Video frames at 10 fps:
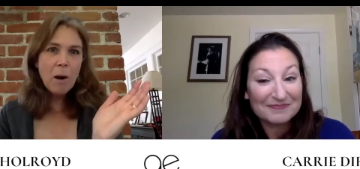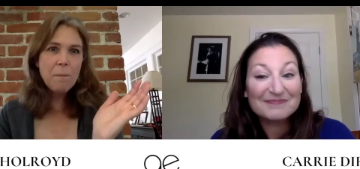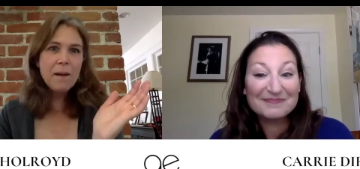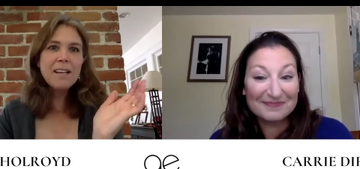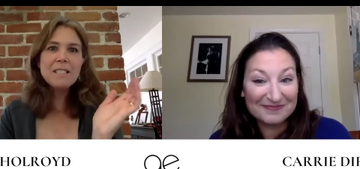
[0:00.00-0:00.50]

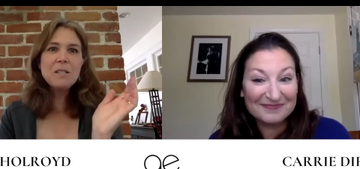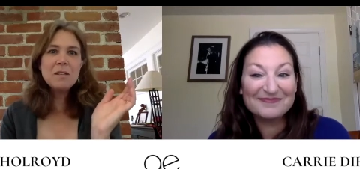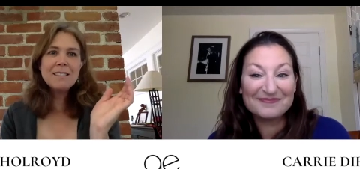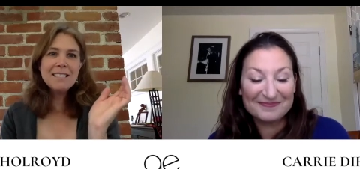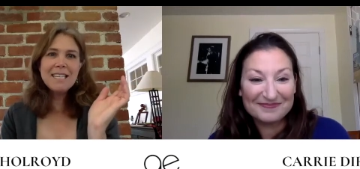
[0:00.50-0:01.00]
Speaker 1: because you mm-hmm. can
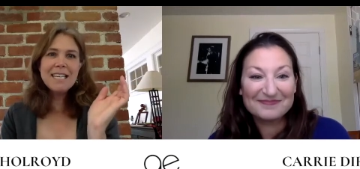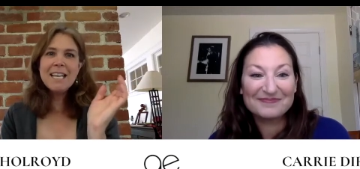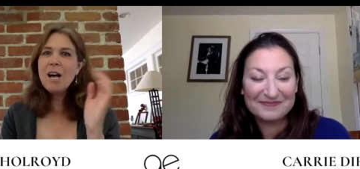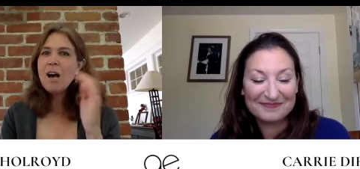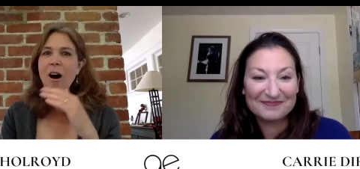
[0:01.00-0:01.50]
see
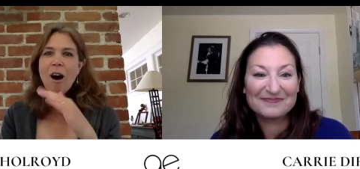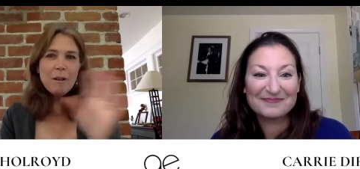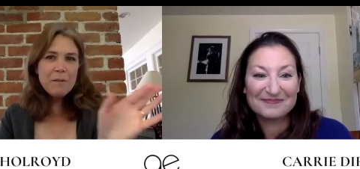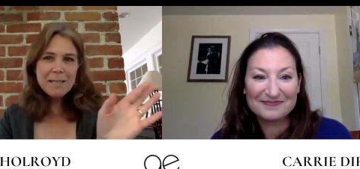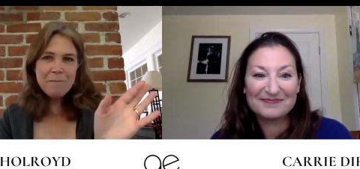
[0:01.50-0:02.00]
all of
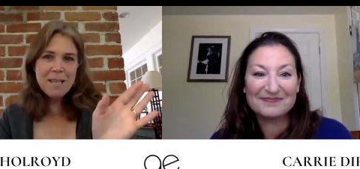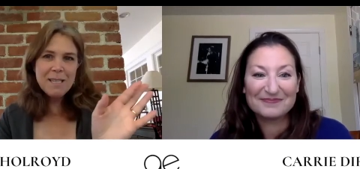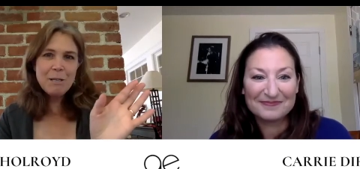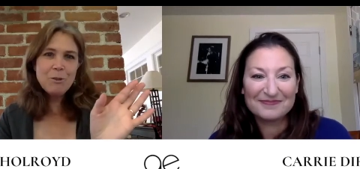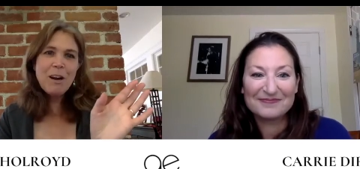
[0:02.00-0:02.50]
these
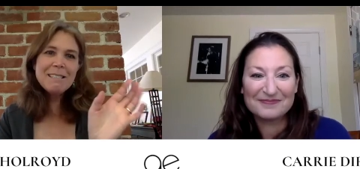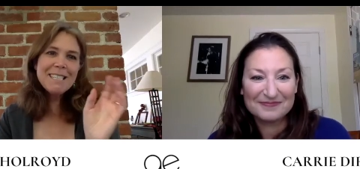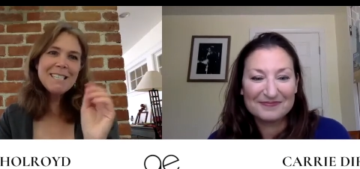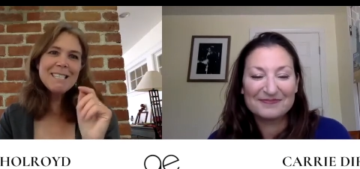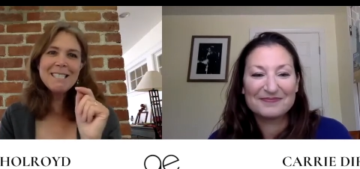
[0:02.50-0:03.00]
amazing
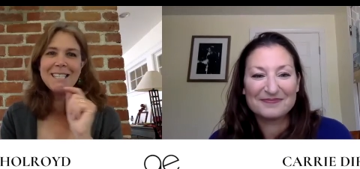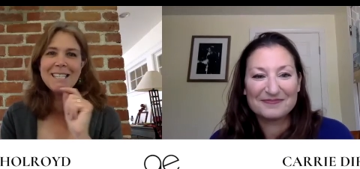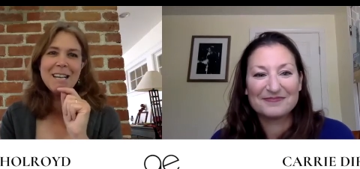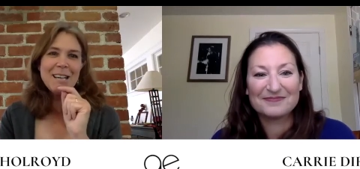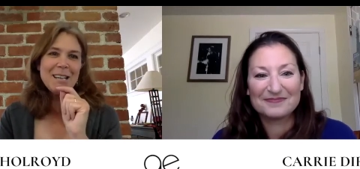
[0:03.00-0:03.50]
dresses
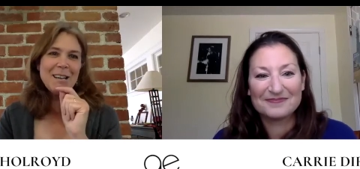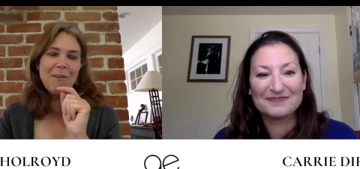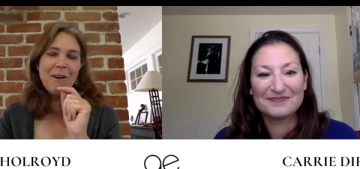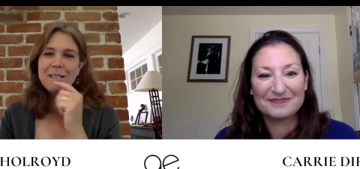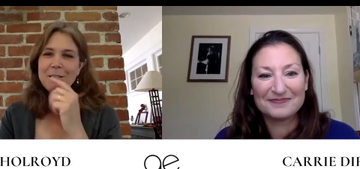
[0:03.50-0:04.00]
and you
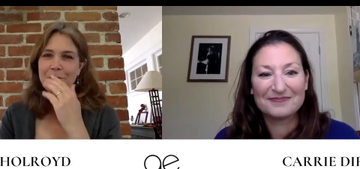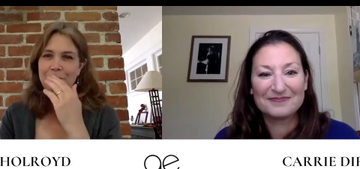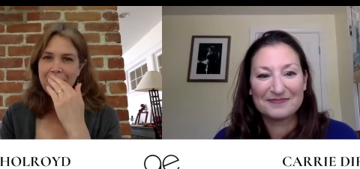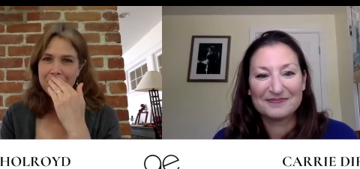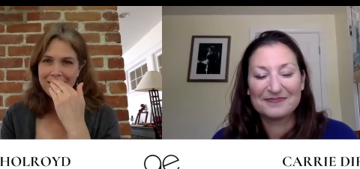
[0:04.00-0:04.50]
know i do
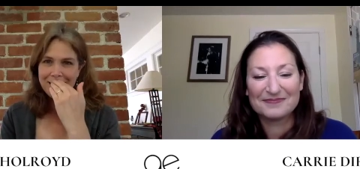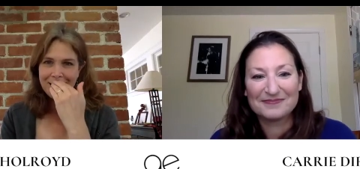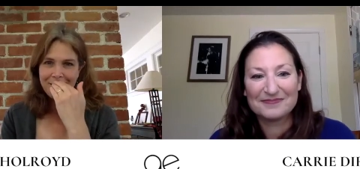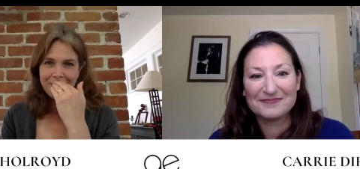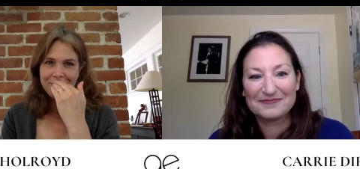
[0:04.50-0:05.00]
find
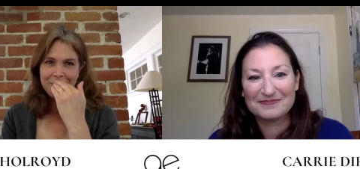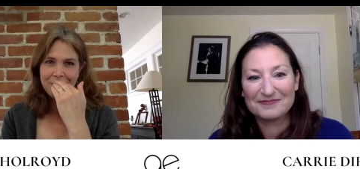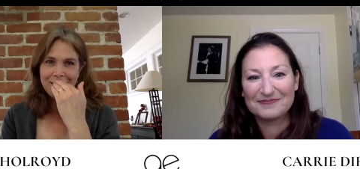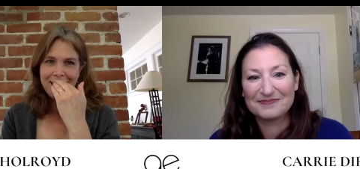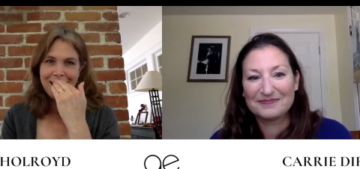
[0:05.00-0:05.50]
myself
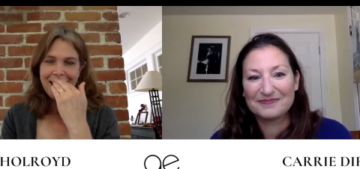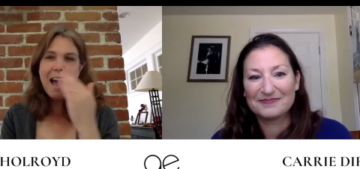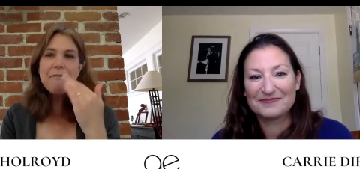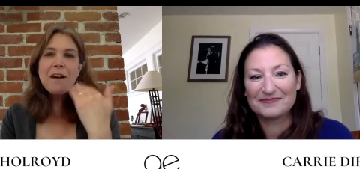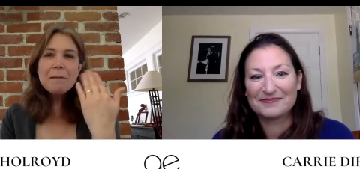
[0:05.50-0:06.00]
doing that
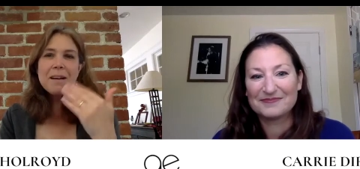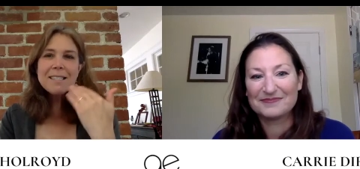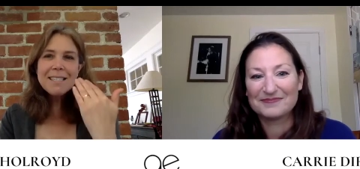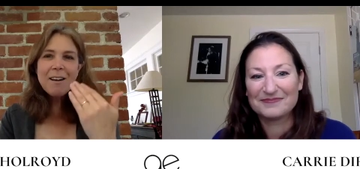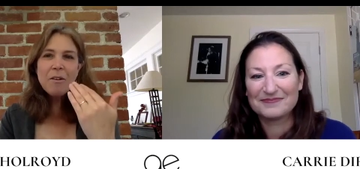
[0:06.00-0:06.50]
i find
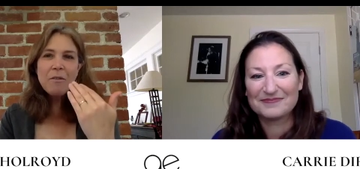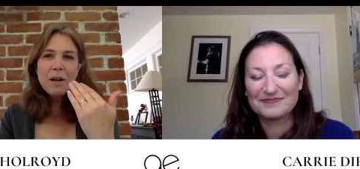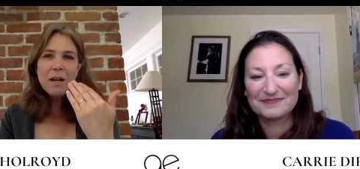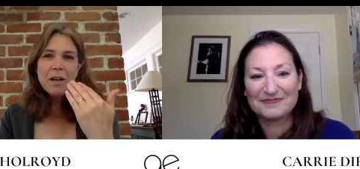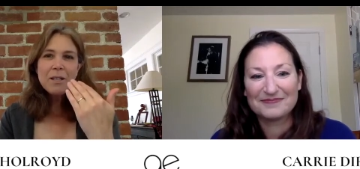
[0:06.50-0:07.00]
myself
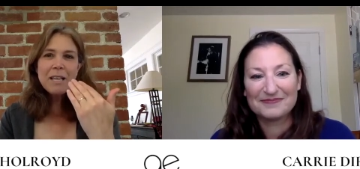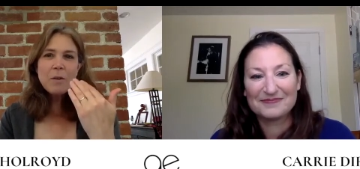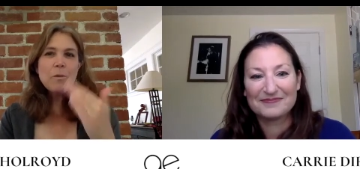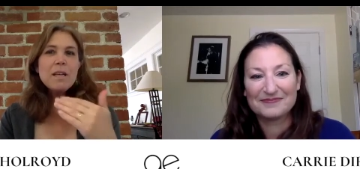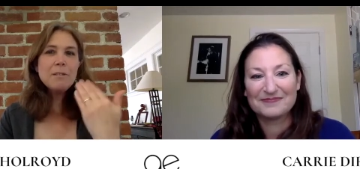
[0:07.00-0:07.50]
like
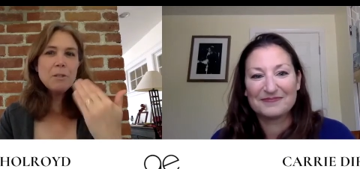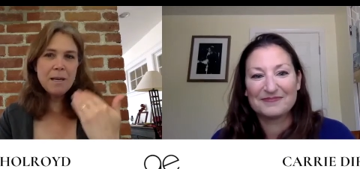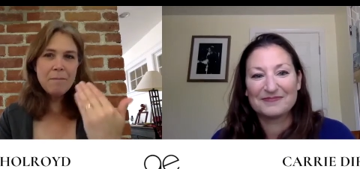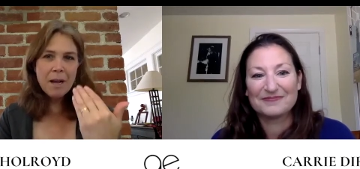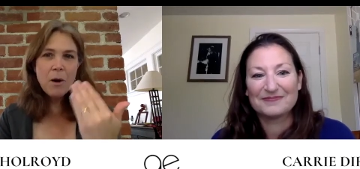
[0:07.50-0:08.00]

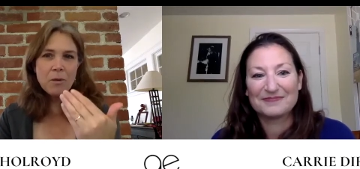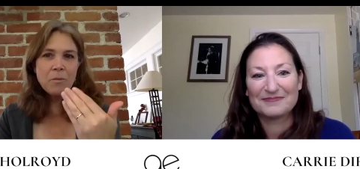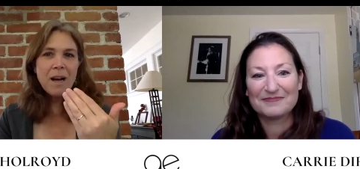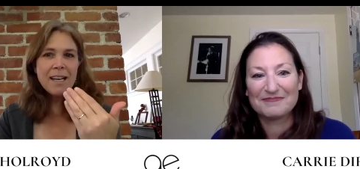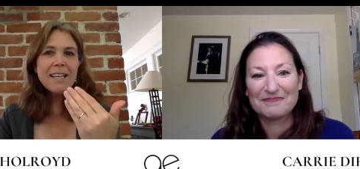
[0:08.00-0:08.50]
redoing my own
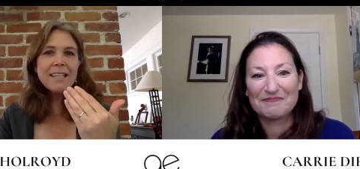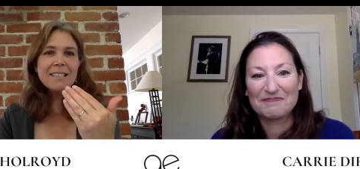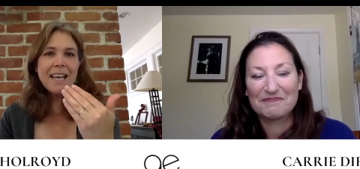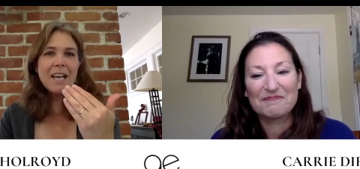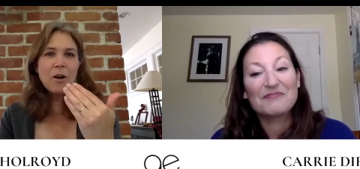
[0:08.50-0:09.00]
wedding
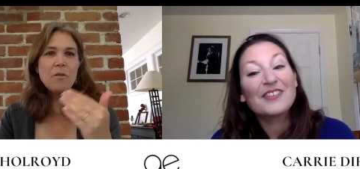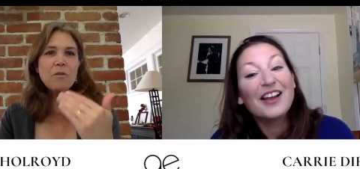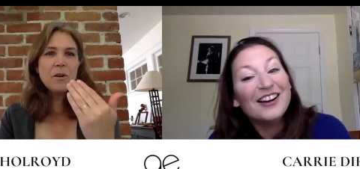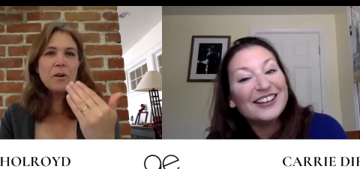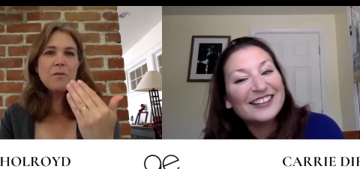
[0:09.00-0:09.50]
like
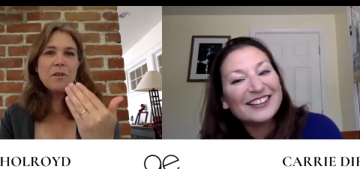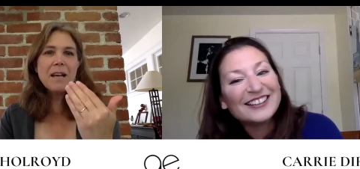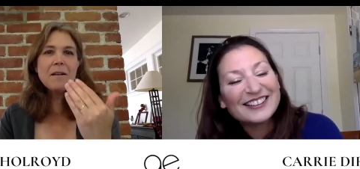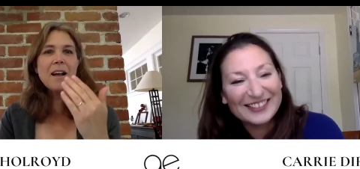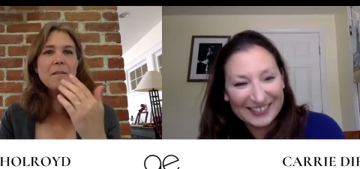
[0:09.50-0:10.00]
over and over
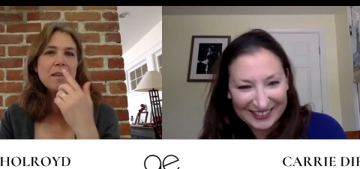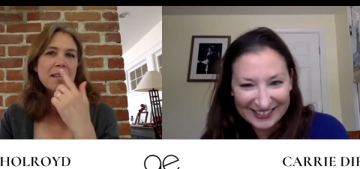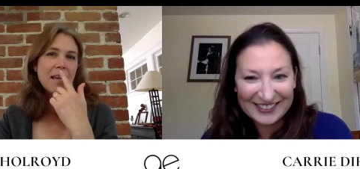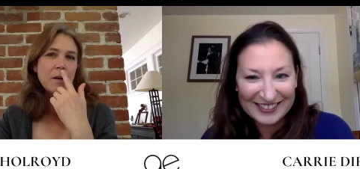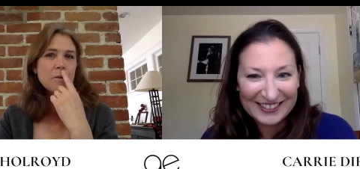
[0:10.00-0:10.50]
again kind of
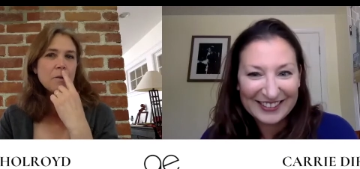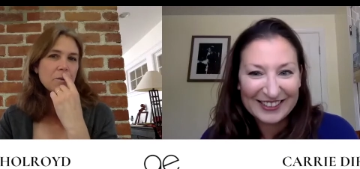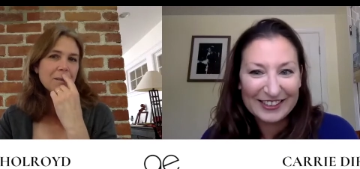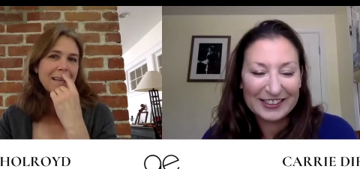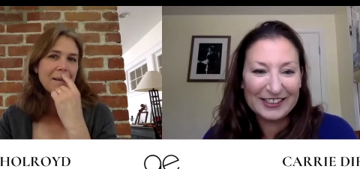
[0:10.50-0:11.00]
being like
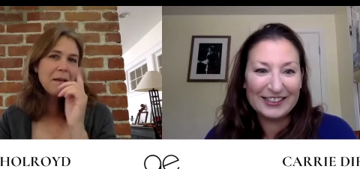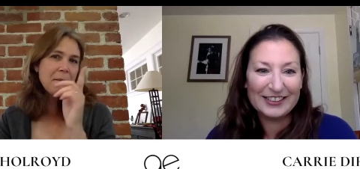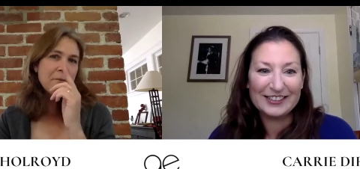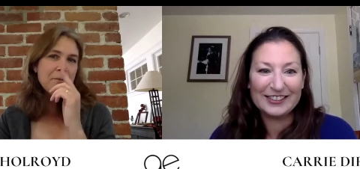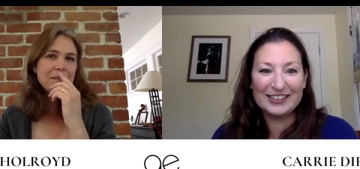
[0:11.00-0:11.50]
ooh like
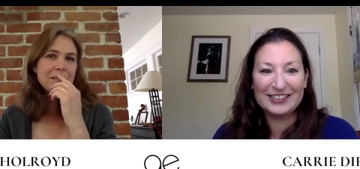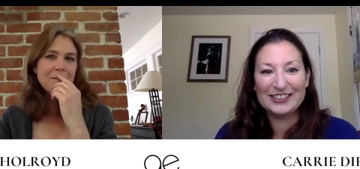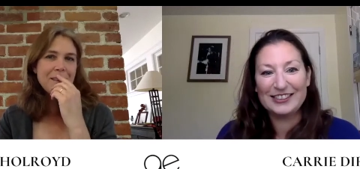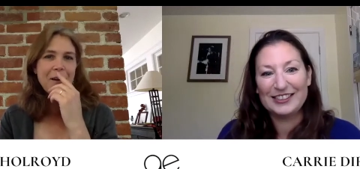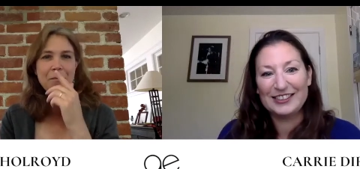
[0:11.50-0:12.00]
maybe we
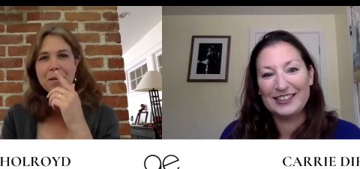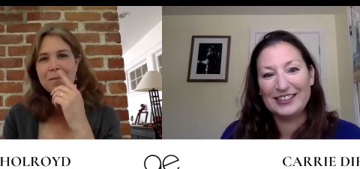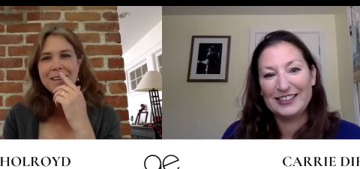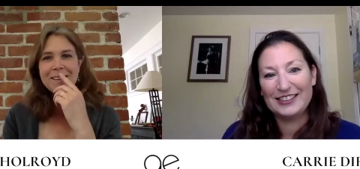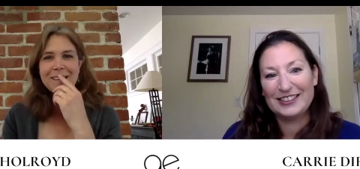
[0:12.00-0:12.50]
do that or
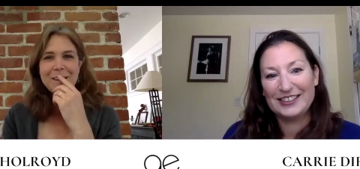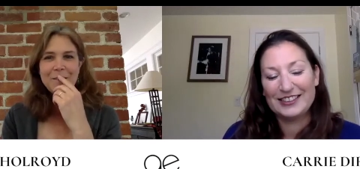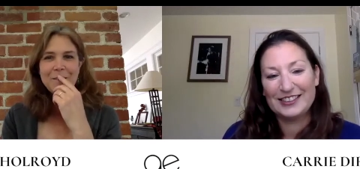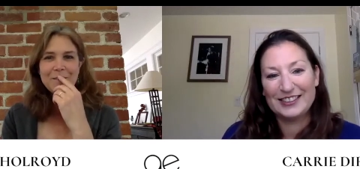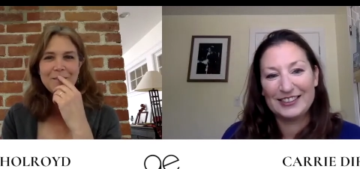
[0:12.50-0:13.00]
maybe you know
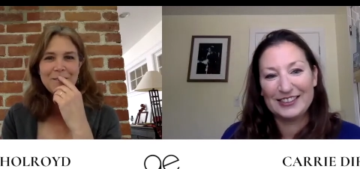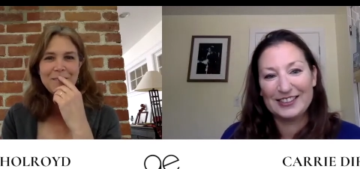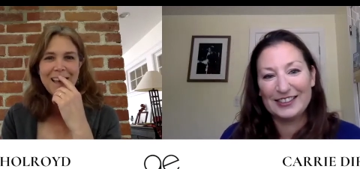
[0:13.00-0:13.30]
that